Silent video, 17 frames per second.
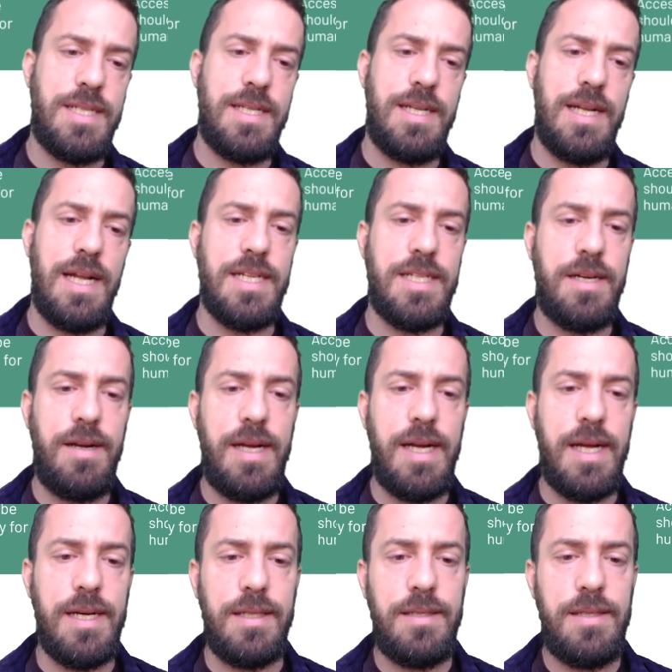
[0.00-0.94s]
less
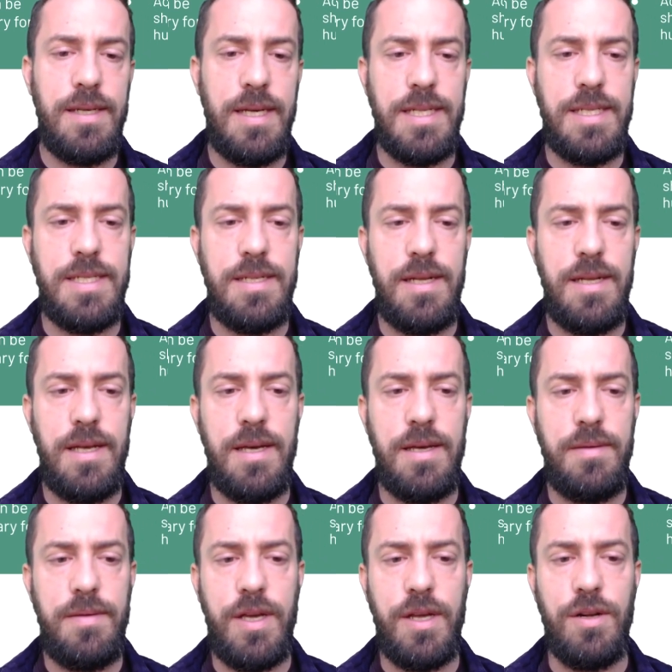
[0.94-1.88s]
critical, as
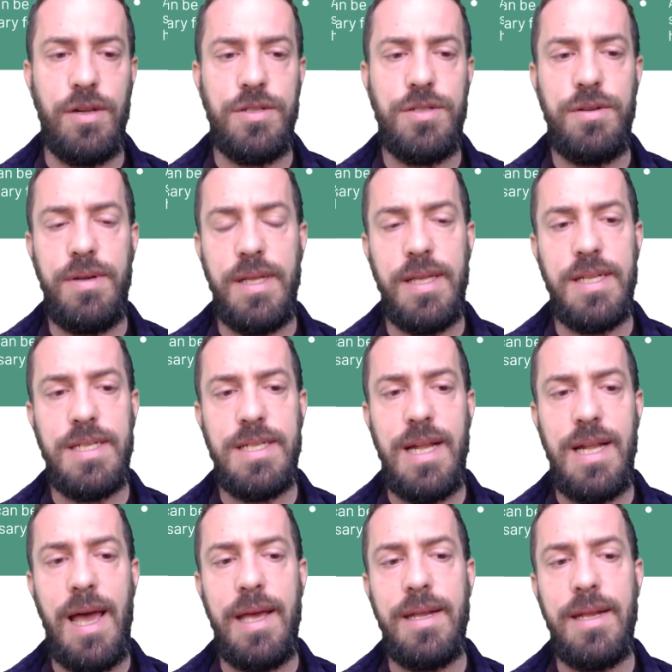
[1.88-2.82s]
you can also read in the slide.